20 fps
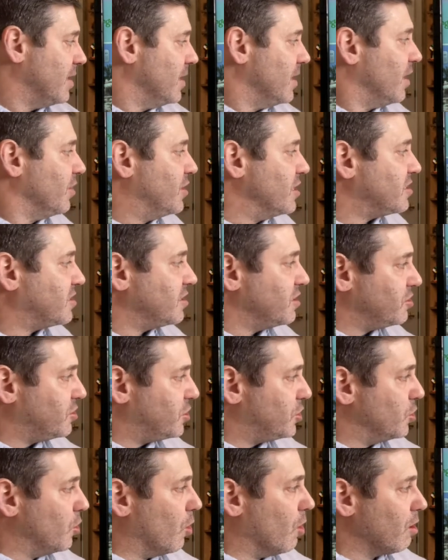This is
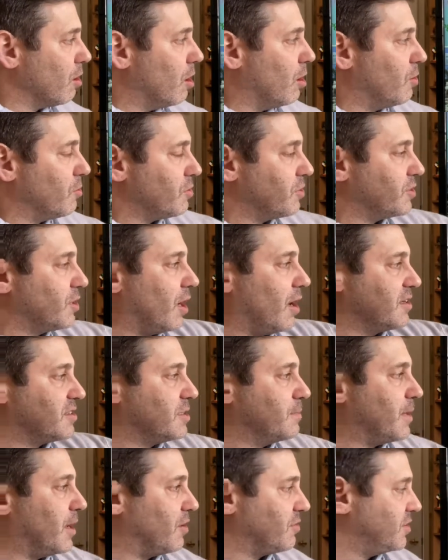your own thoughts
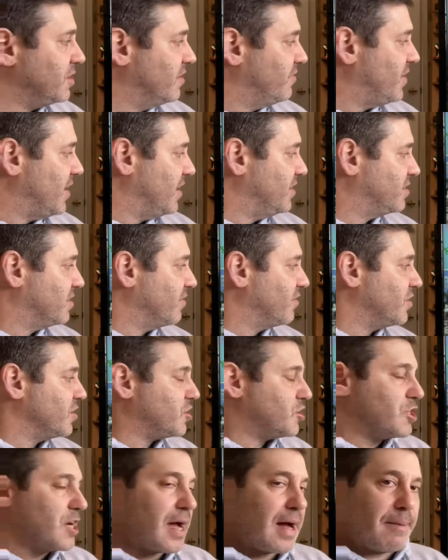about the events of the
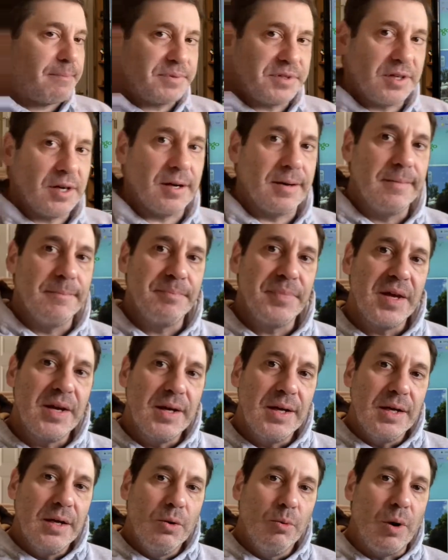chapter.
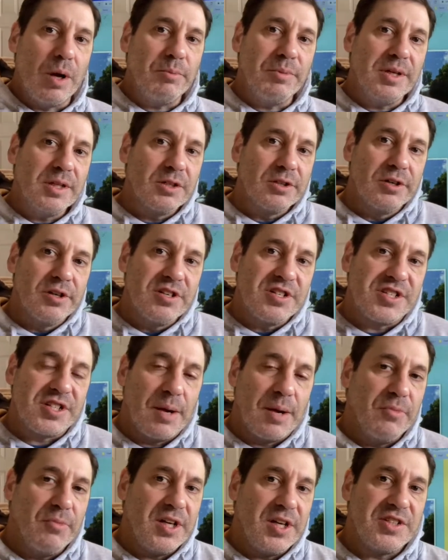When we learned
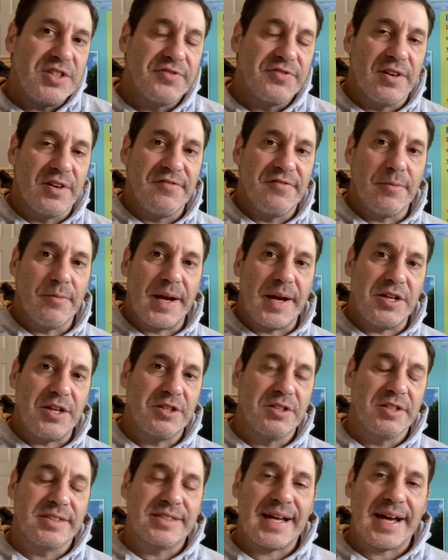summaries for
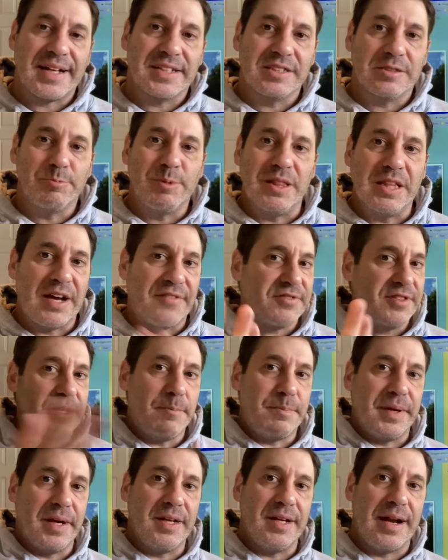informational texts, we left the
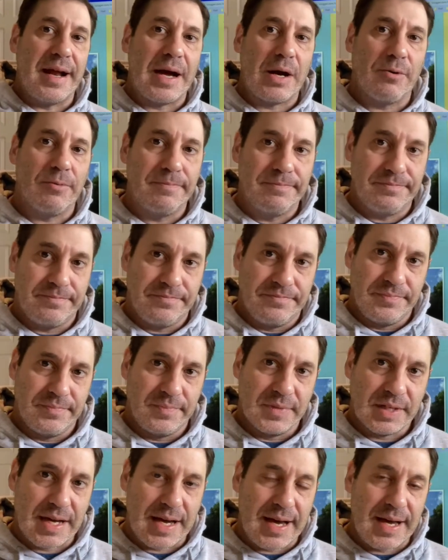opinion out.
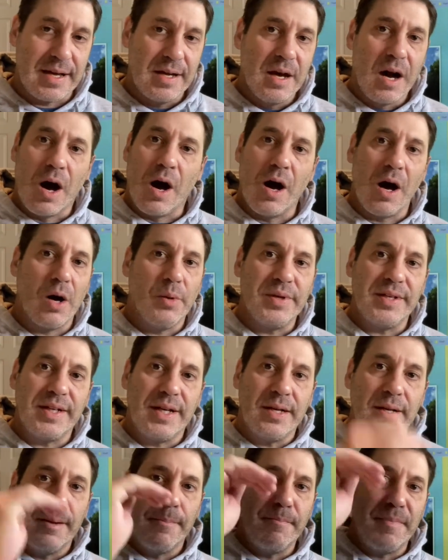Okay? All we
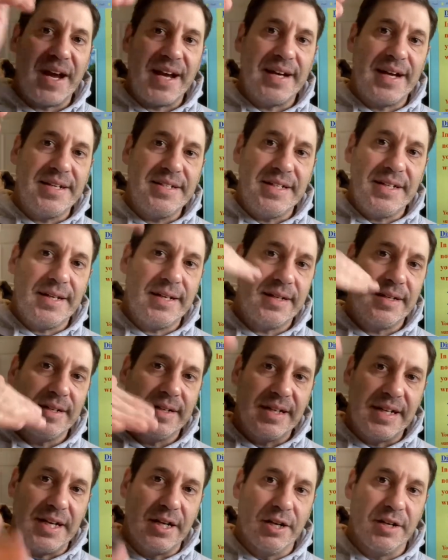did, main idea,
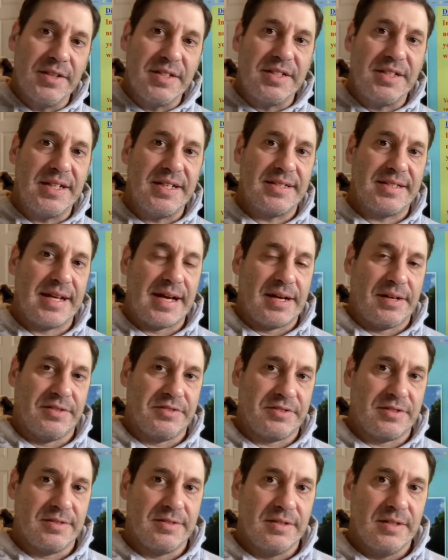here are the
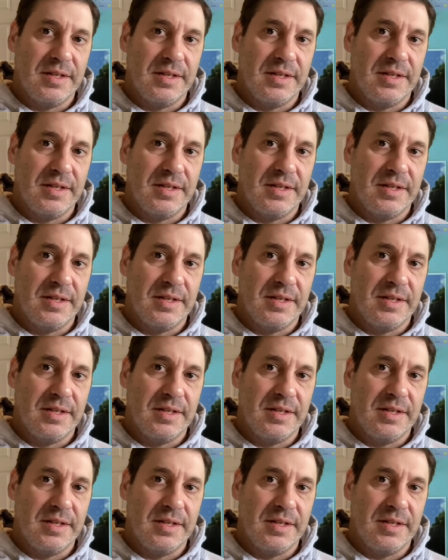details.